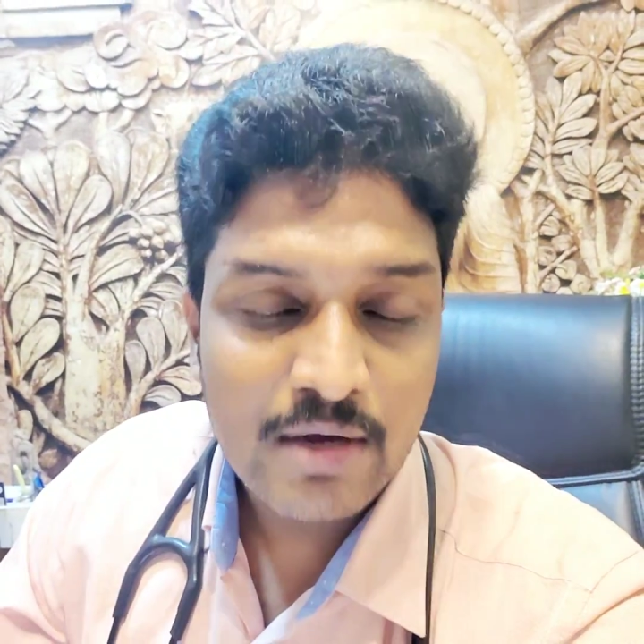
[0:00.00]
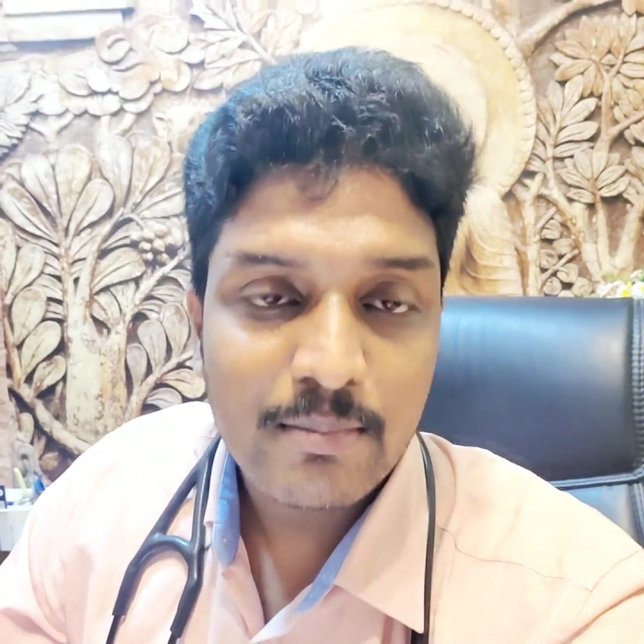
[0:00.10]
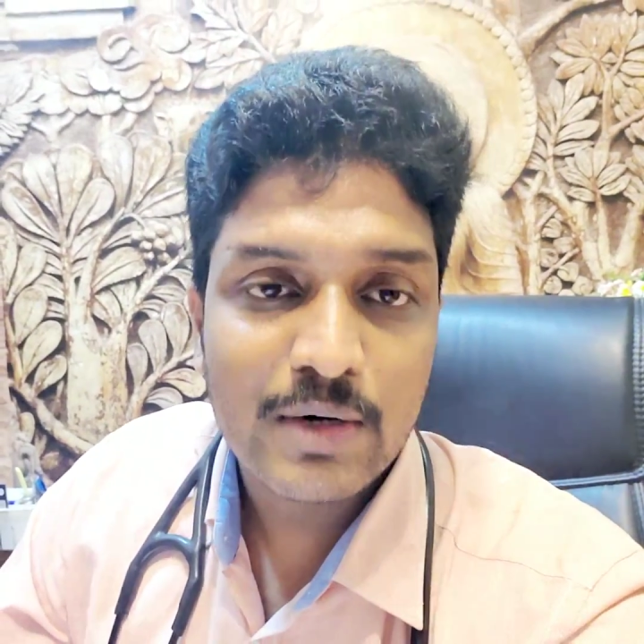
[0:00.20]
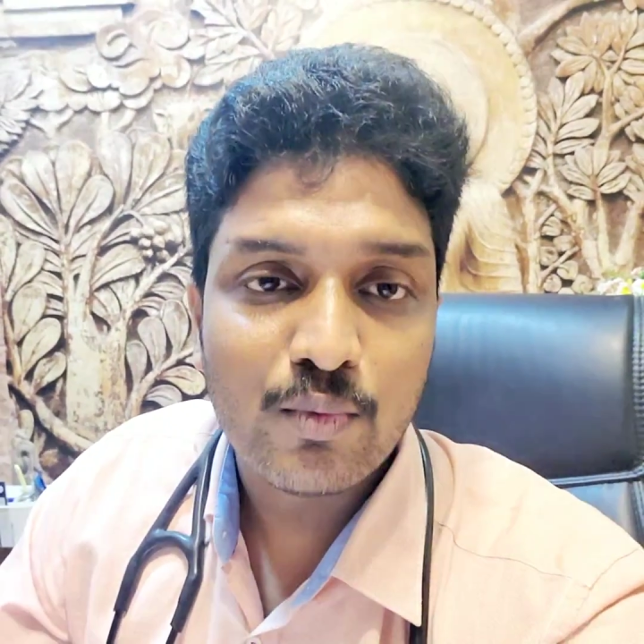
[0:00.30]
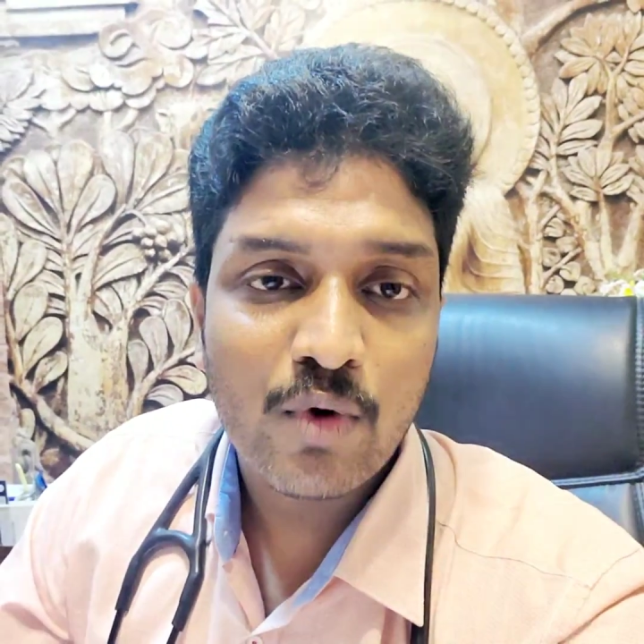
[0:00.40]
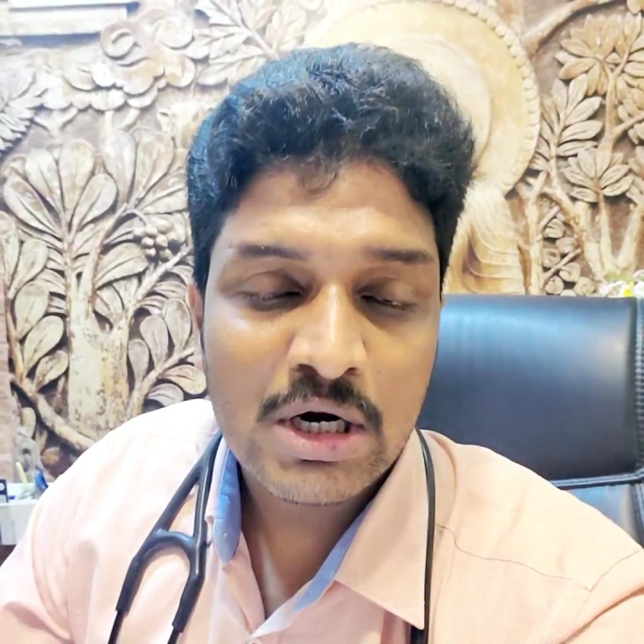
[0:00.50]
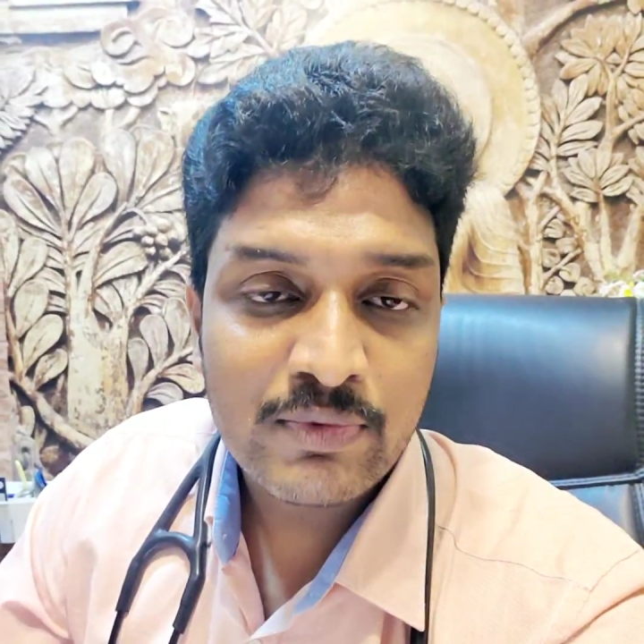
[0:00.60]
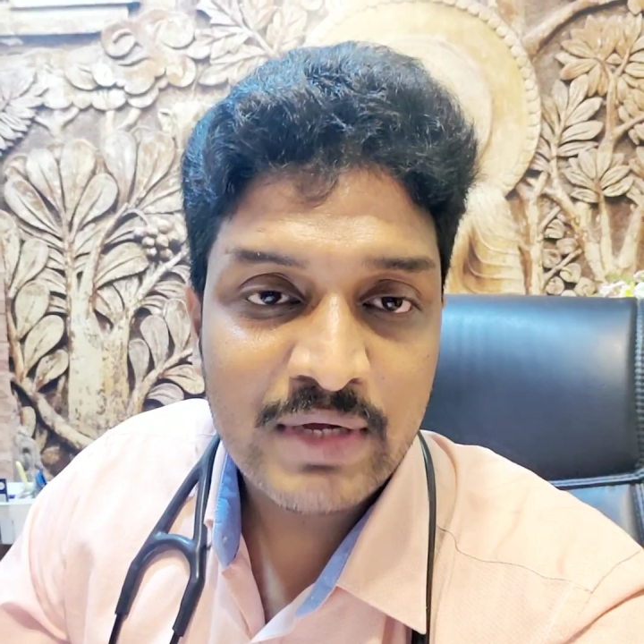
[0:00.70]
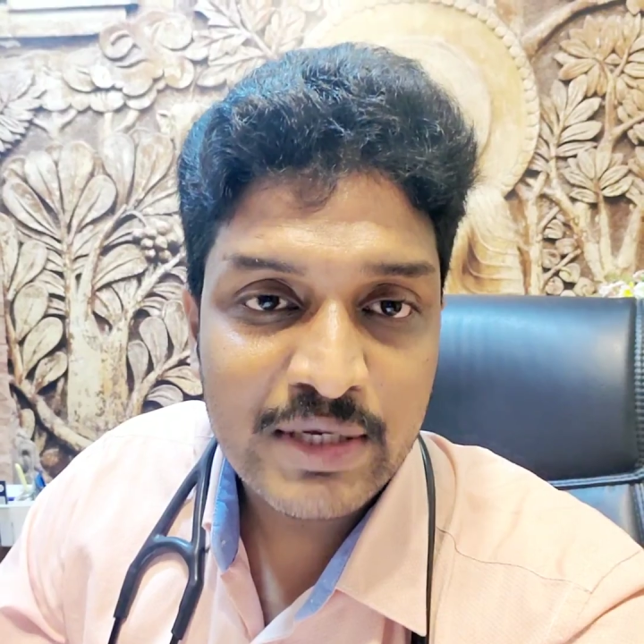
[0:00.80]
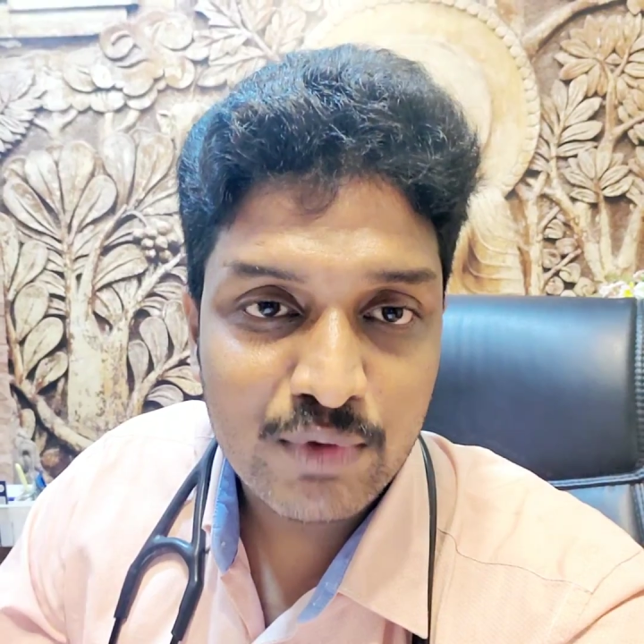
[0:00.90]
But what
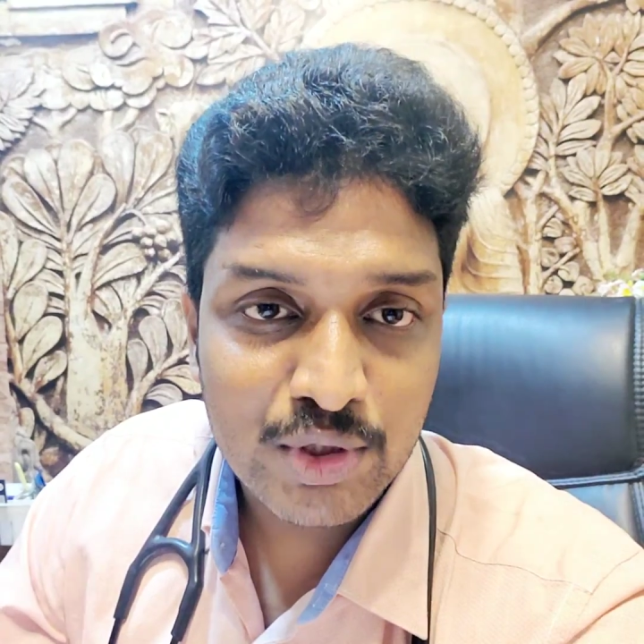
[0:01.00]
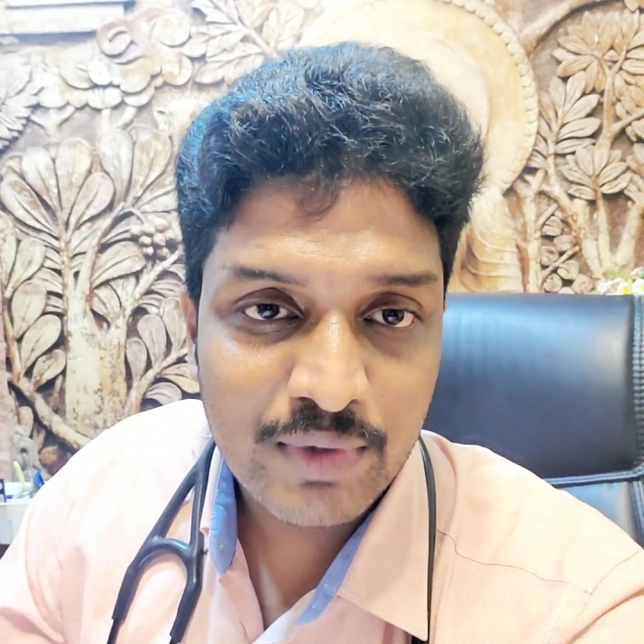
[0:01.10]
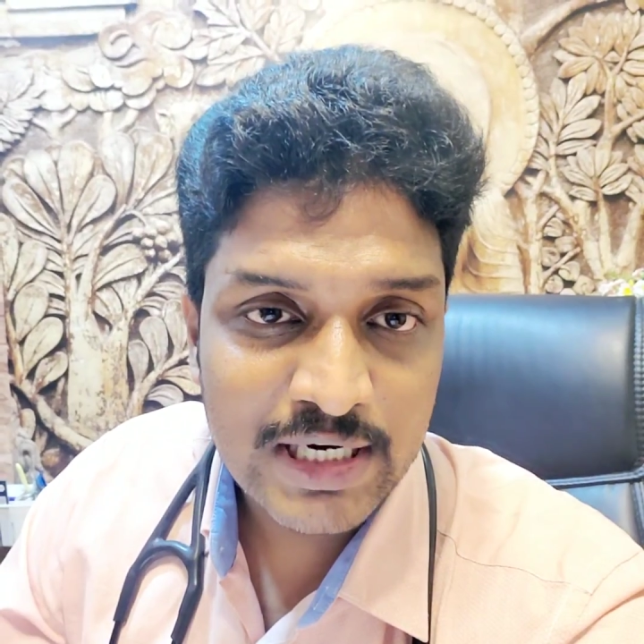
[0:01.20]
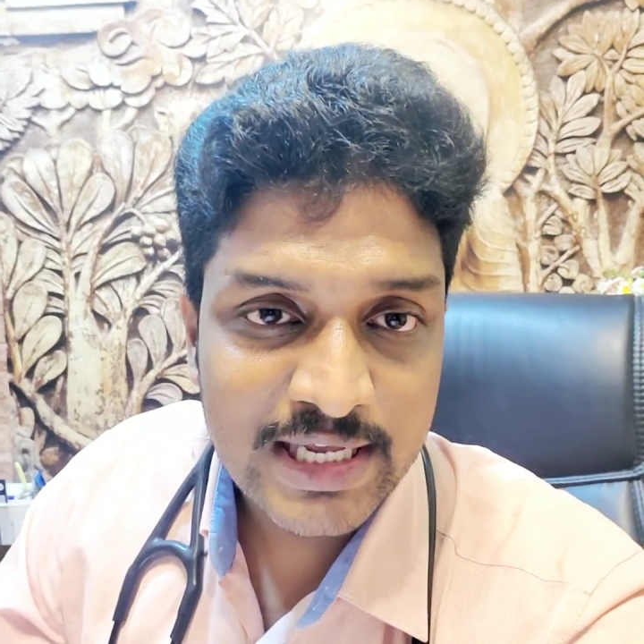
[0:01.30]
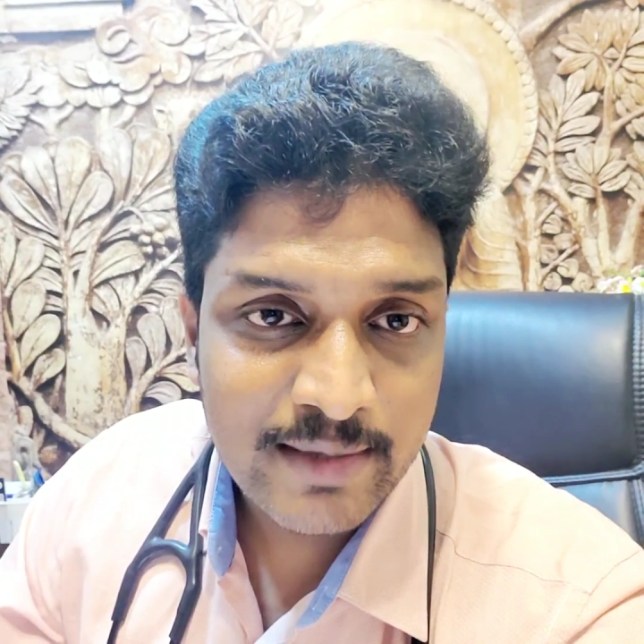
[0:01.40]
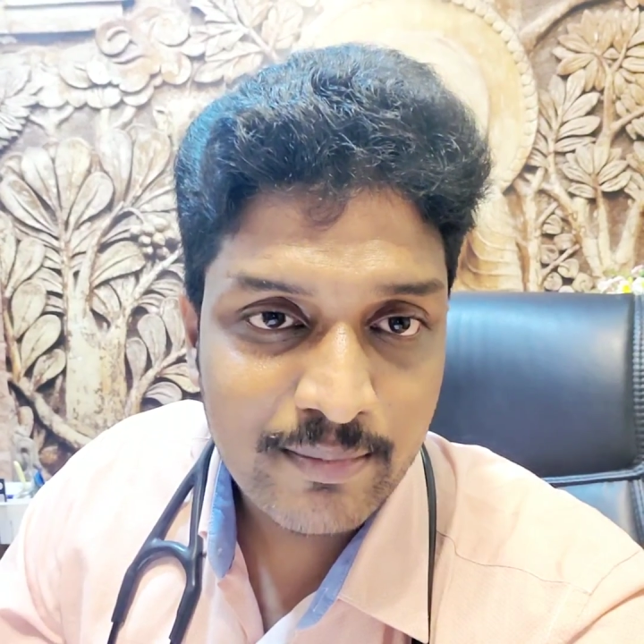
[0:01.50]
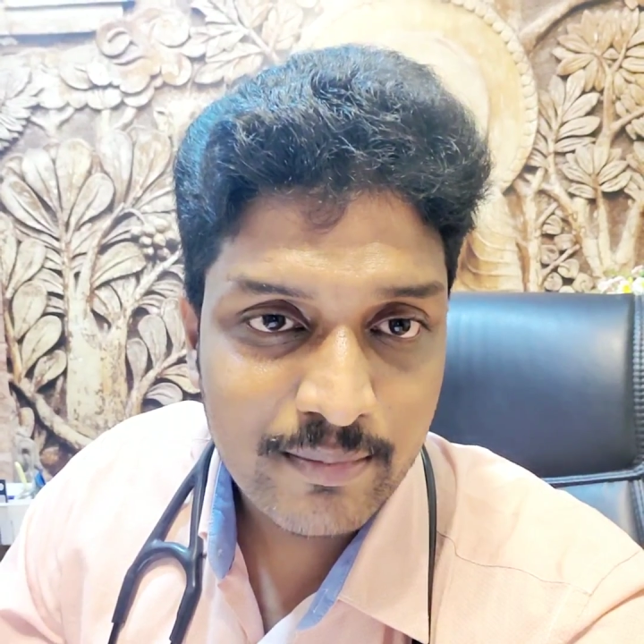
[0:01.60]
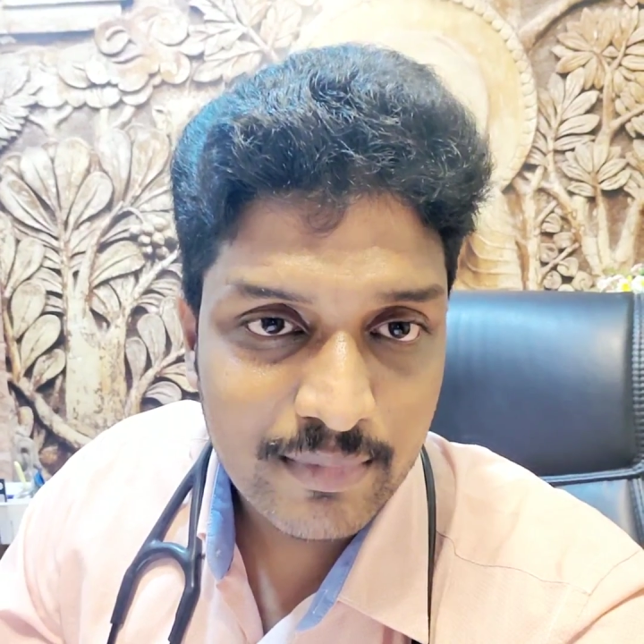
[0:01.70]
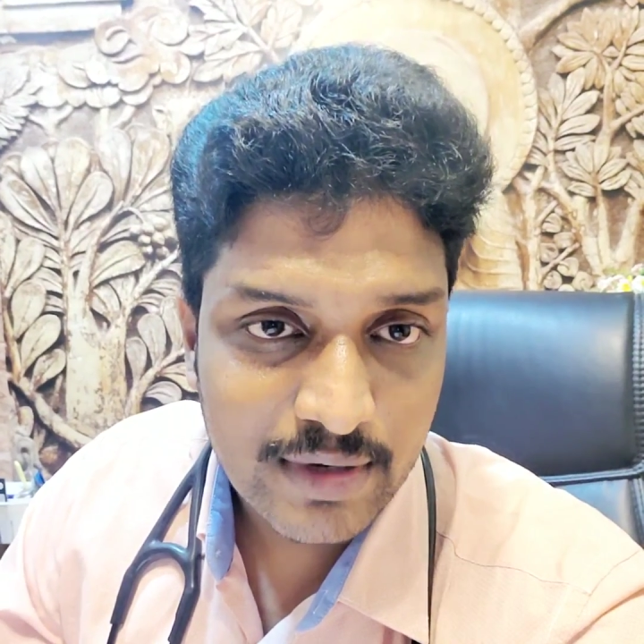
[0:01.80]
we usually